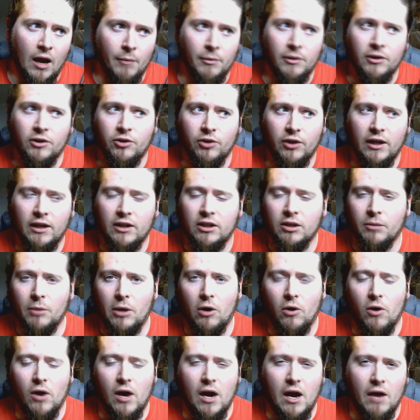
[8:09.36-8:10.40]
I'm intrigued
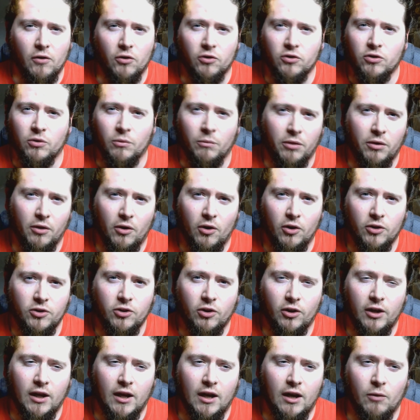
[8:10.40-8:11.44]
about. I've got some
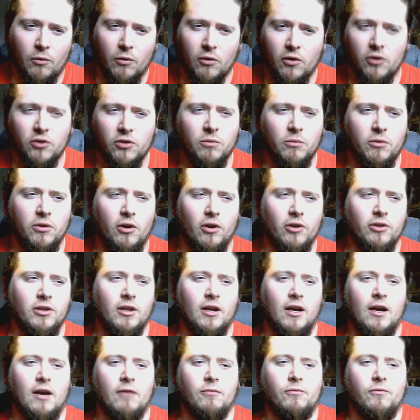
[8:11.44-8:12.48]
thoughts on it, and I've got some thoughts
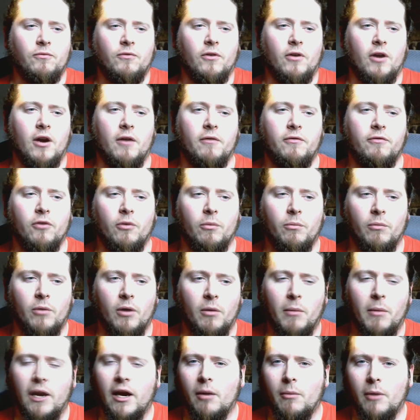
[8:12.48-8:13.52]
that I've from
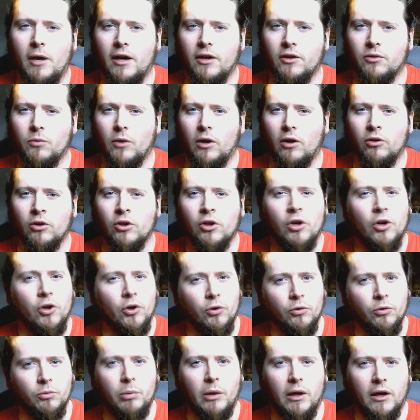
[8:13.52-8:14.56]
a mate of mine as well,
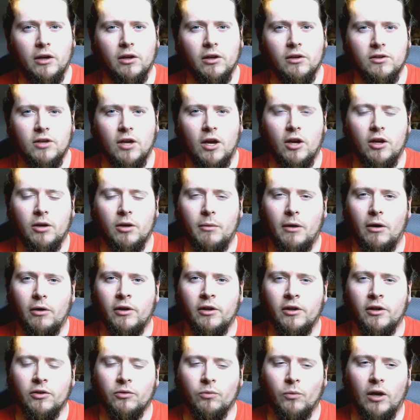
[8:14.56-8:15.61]
who's a bit concerned
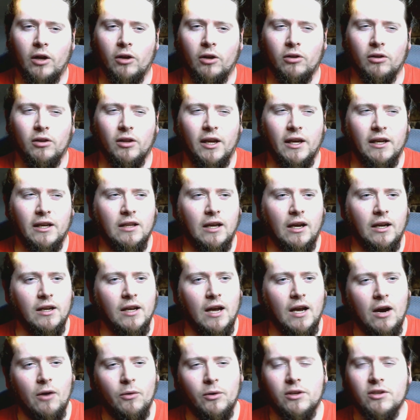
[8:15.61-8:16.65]
about it as well, like
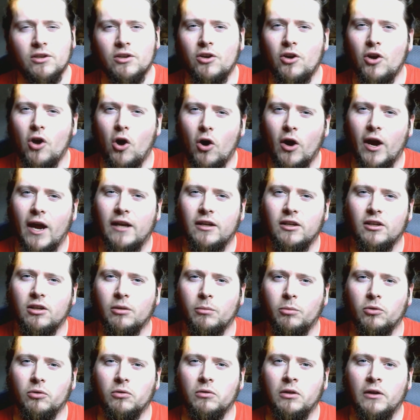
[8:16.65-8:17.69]
that how it's not
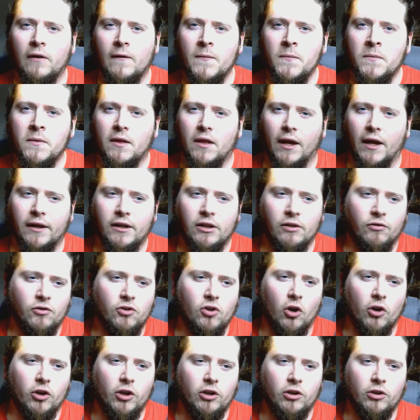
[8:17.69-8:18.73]
editable. Like,
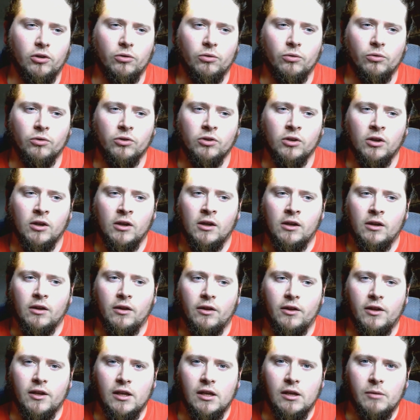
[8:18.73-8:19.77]
you've got to use
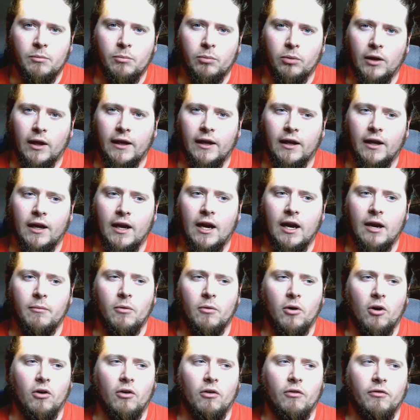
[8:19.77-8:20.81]
the player
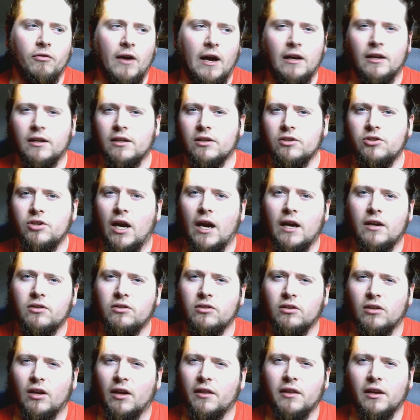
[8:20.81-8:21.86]
name of Alex
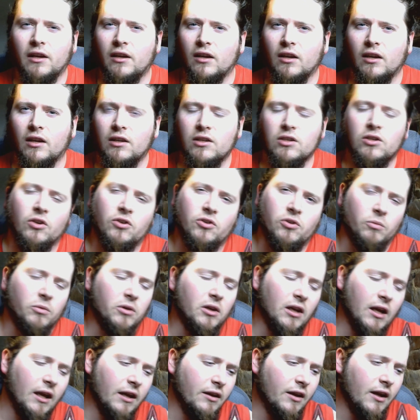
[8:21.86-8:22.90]
Jackson, I think it is, or
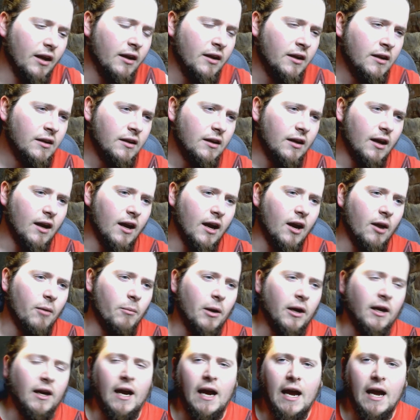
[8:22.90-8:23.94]
something like that.
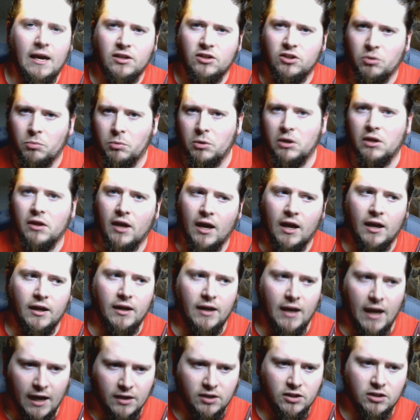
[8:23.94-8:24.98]
And it has to be that,
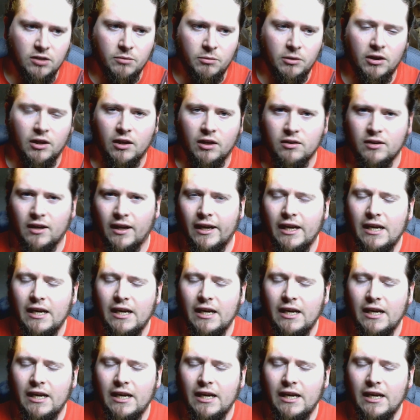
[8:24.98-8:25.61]
and it has to be this.